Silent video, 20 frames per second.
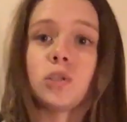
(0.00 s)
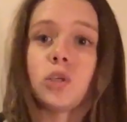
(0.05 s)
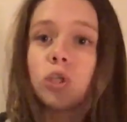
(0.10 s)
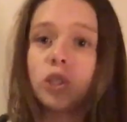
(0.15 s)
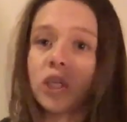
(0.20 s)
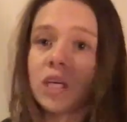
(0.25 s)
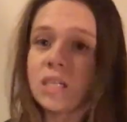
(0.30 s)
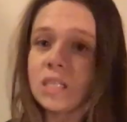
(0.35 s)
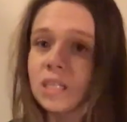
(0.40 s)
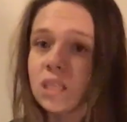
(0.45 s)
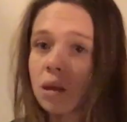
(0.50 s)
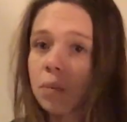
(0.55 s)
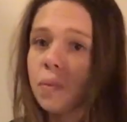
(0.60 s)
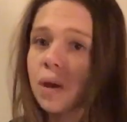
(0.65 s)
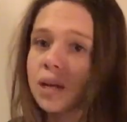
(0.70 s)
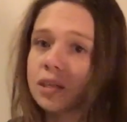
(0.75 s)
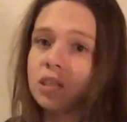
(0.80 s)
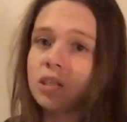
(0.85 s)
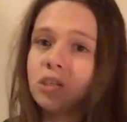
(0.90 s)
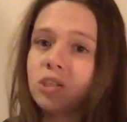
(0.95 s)
So she's in the
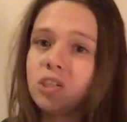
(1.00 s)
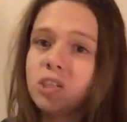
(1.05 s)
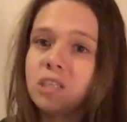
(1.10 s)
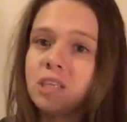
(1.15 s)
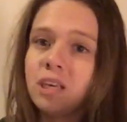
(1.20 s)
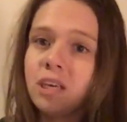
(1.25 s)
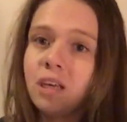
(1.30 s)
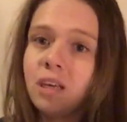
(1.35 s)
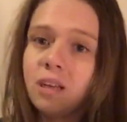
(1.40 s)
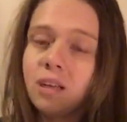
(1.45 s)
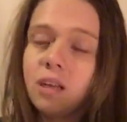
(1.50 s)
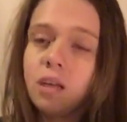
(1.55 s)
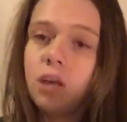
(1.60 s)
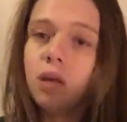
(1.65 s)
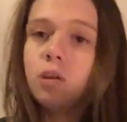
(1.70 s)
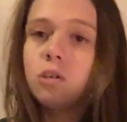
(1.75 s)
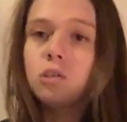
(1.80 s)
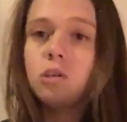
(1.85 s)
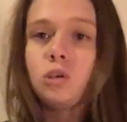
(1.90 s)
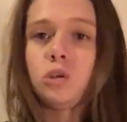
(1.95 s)
passenger seat,
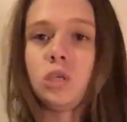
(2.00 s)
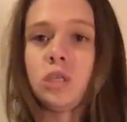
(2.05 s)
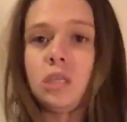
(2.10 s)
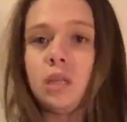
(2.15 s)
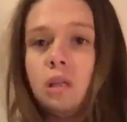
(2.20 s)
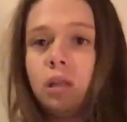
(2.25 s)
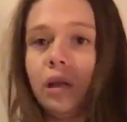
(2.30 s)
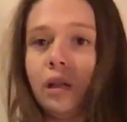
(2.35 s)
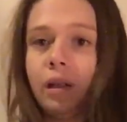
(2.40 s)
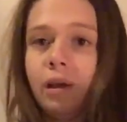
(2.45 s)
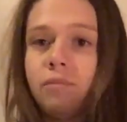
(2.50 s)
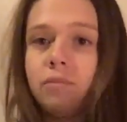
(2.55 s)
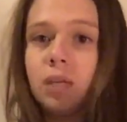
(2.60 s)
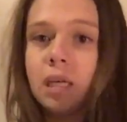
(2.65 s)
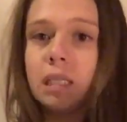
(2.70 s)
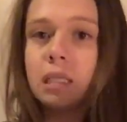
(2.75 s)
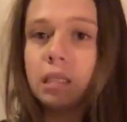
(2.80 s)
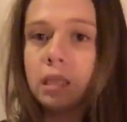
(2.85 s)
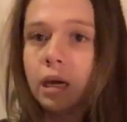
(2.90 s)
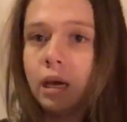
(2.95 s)
so she's on the left
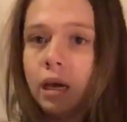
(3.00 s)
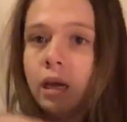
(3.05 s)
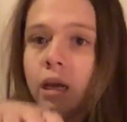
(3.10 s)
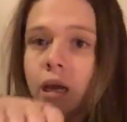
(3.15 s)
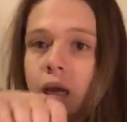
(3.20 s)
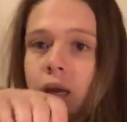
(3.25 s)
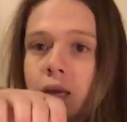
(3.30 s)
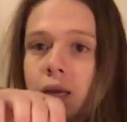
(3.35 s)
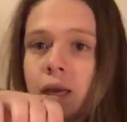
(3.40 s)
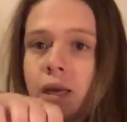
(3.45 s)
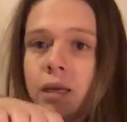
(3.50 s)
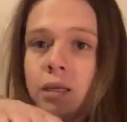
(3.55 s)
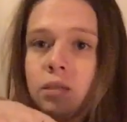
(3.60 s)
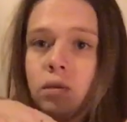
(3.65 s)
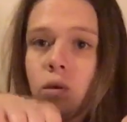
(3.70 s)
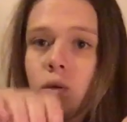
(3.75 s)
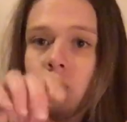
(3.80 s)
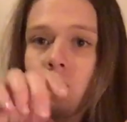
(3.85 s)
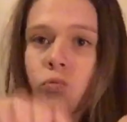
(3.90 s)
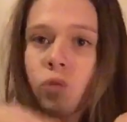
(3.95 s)
hand side and he's
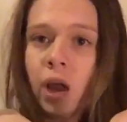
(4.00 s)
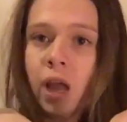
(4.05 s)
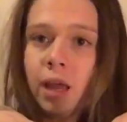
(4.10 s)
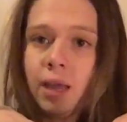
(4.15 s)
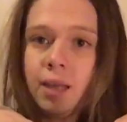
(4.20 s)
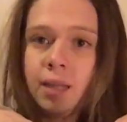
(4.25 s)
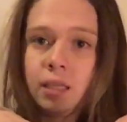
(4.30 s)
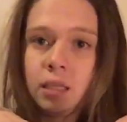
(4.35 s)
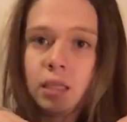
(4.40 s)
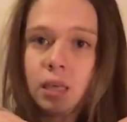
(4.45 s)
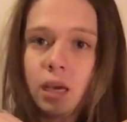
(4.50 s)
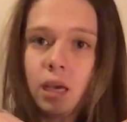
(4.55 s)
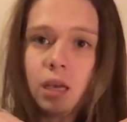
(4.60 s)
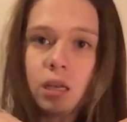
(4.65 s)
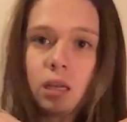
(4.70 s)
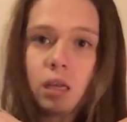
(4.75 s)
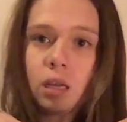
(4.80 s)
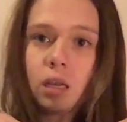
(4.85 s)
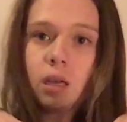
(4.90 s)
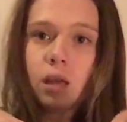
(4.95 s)
on the right hand
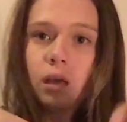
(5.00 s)
side.